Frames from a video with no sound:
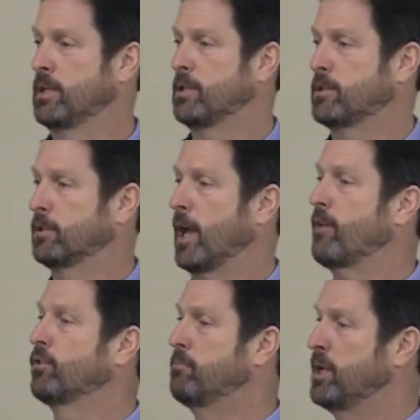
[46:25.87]
You still
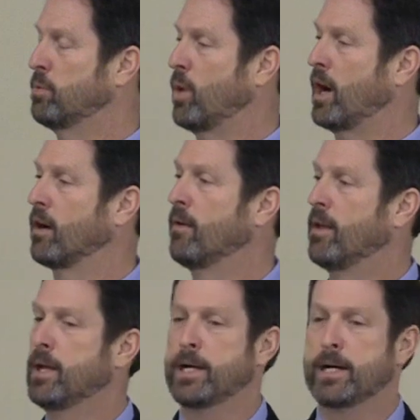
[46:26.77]
have to be aware.
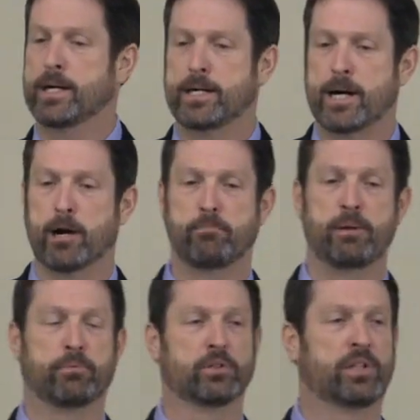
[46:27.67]
Our
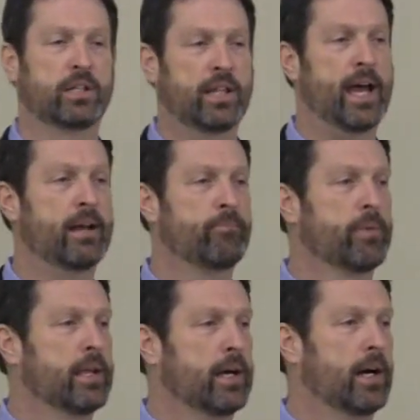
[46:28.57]
people did that.